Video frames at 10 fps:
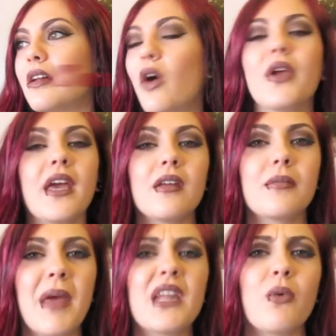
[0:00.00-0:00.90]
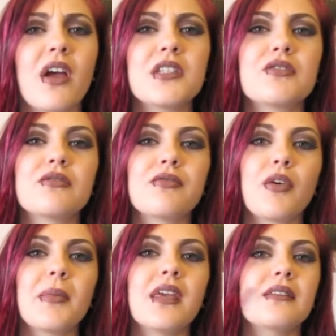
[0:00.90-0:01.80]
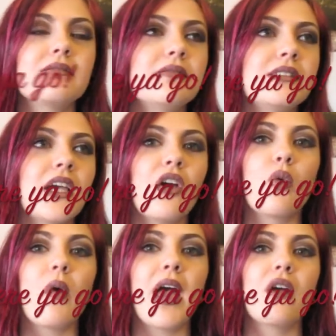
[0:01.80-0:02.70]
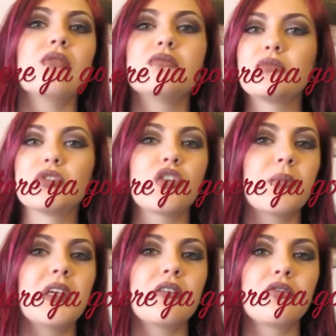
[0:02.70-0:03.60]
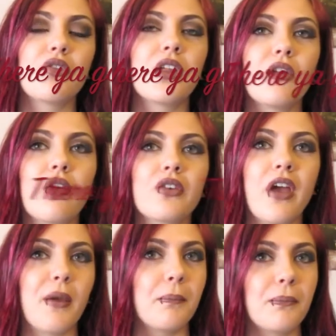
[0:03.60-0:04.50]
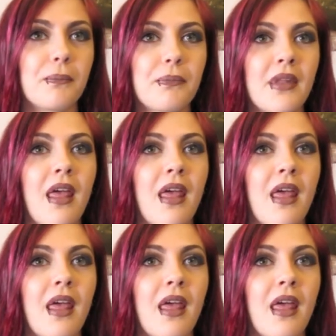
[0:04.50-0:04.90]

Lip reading: Oh yeah, and Pennywise from It. Duh, wow, took me a really long time.